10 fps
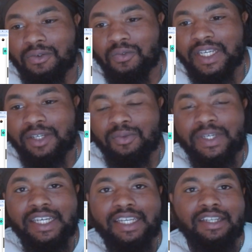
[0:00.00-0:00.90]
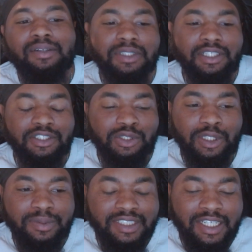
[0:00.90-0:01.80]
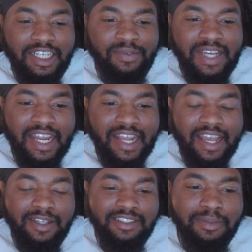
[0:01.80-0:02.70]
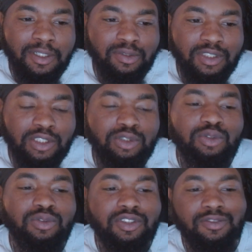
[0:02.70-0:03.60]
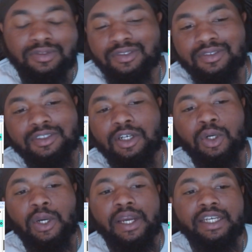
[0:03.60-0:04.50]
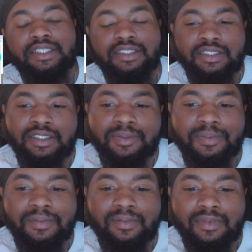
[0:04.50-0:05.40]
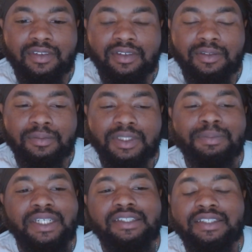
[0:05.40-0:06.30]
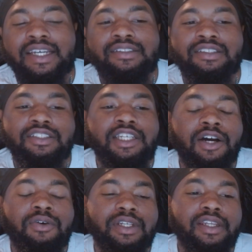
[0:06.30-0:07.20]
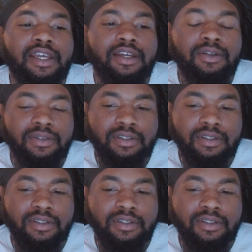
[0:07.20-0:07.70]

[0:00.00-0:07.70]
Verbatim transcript: we we getting up there, you know what I'm saying? We gotta have old dudes go crazy. But Big Sexy, she holding it down.